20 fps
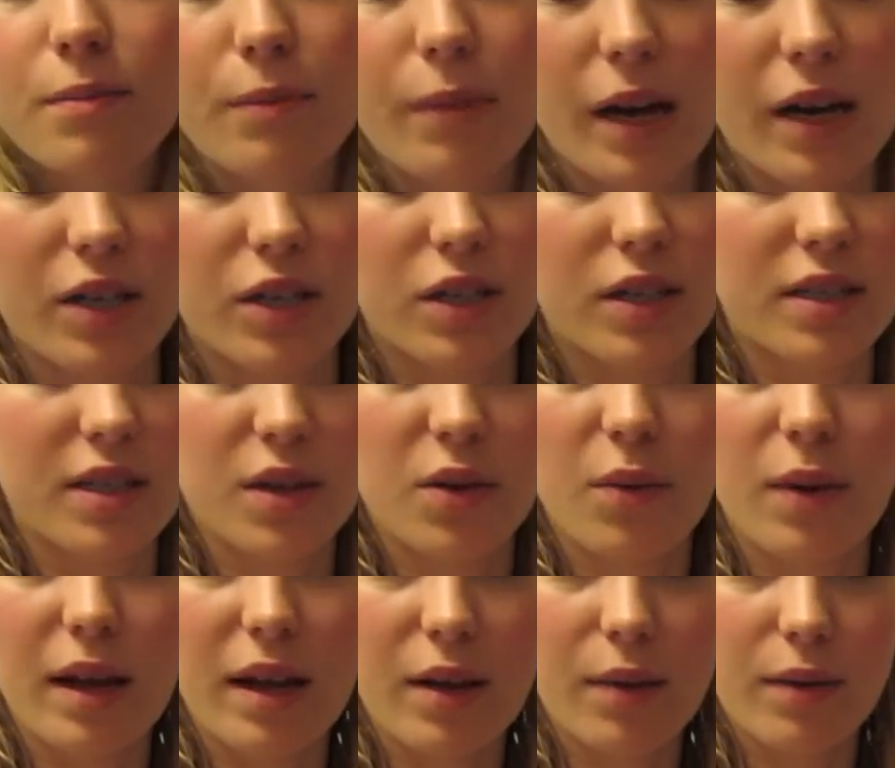brushes in a
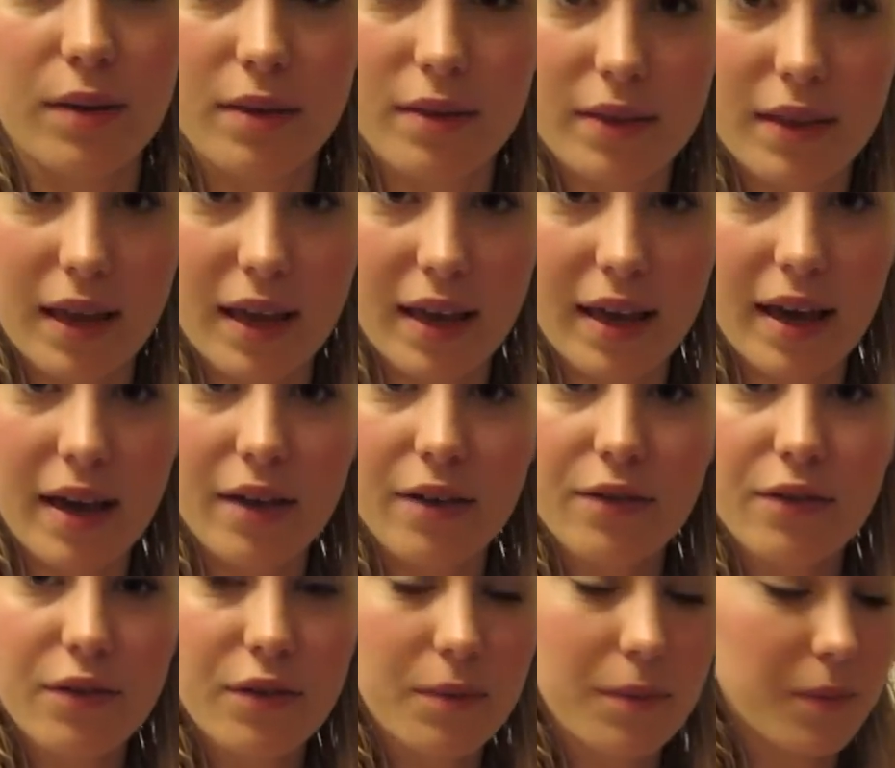way you wouldn't think of.
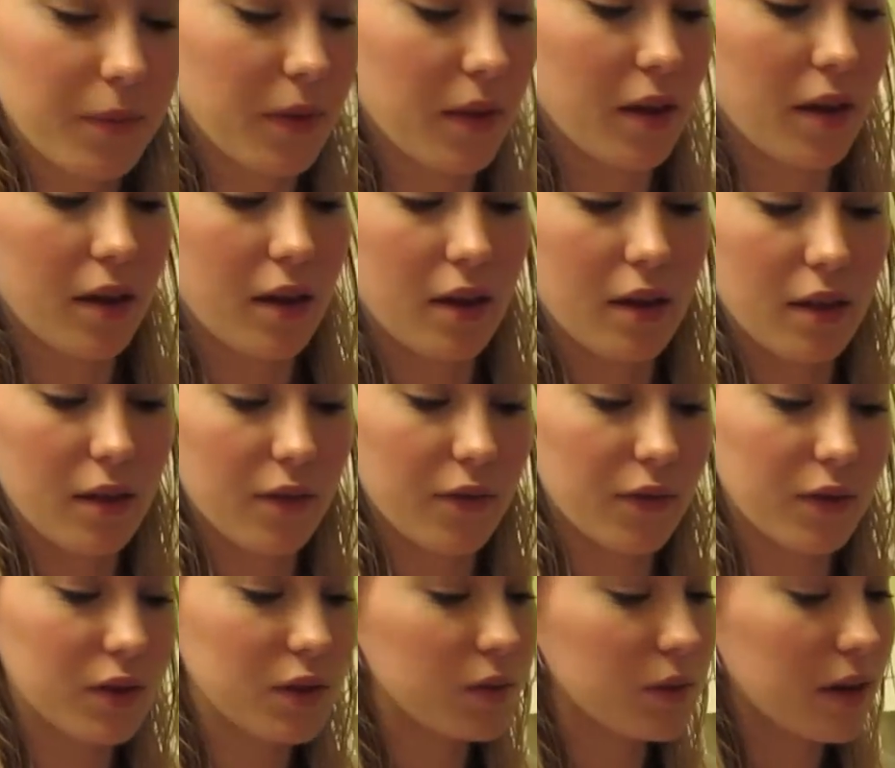The
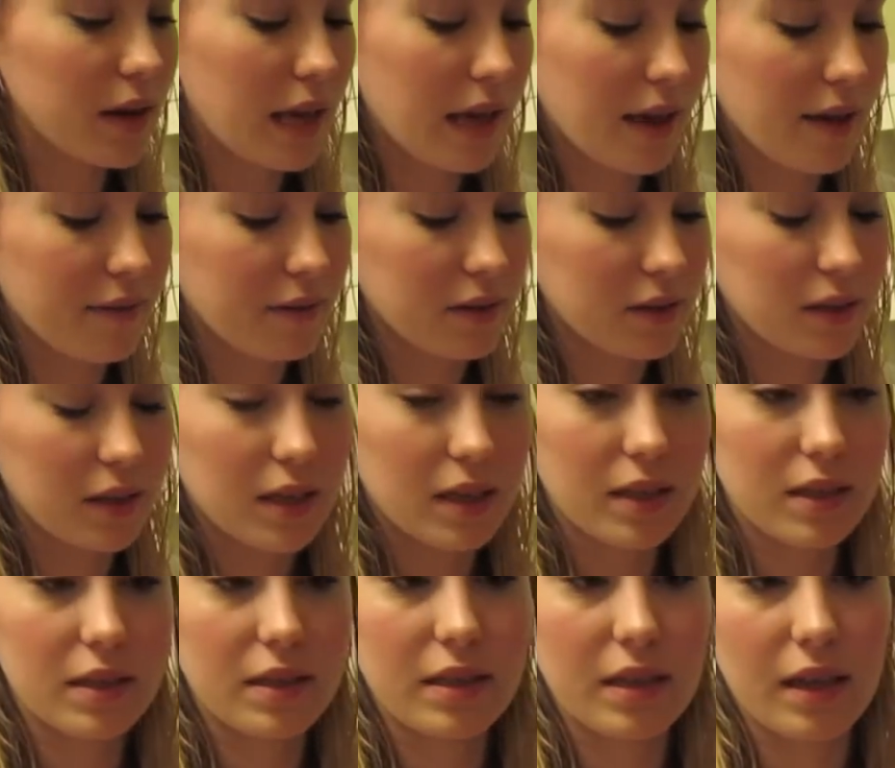first one I have is a
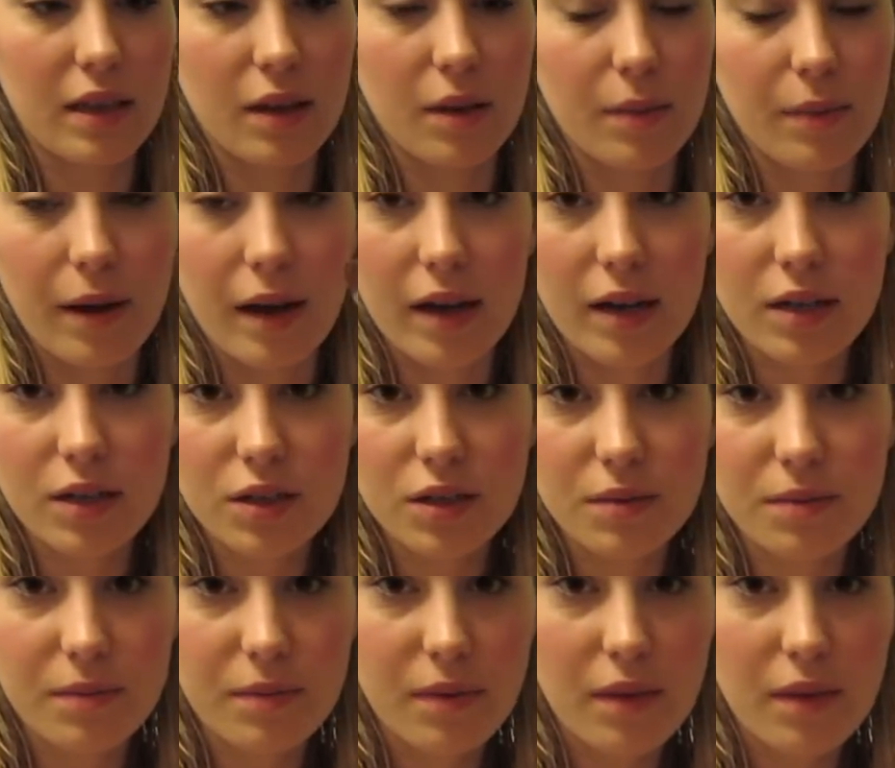concealer brush.